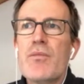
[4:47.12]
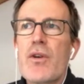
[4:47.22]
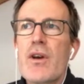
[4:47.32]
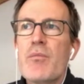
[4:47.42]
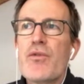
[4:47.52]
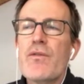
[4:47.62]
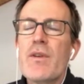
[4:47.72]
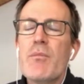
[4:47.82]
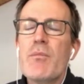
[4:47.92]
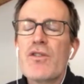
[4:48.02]
improving
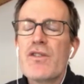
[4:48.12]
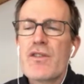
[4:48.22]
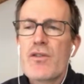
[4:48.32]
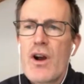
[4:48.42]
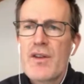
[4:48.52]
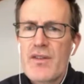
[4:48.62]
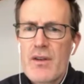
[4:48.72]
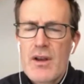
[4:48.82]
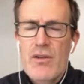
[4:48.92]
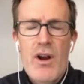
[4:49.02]
margins across
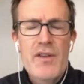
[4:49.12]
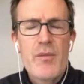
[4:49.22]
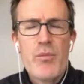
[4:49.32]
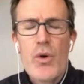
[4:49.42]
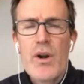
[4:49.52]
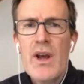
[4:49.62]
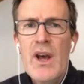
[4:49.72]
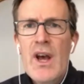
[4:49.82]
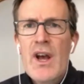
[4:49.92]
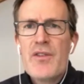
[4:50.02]
the board.
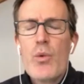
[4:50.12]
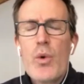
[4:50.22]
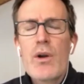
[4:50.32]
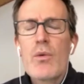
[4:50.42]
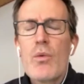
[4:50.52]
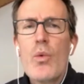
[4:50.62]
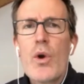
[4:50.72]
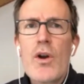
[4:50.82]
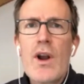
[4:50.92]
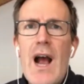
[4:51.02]
So
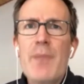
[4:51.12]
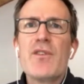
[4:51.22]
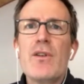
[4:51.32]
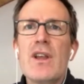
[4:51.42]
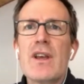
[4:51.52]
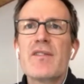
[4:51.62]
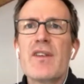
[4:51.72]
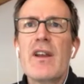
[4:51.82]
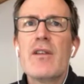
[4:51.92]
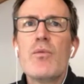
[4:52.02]
we're absolutely
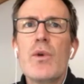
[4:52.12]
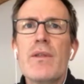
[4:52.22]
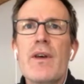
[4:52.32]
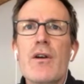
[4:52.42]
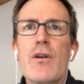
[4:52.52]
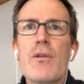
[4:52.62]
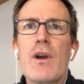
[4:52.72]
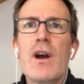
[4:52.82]
excited with our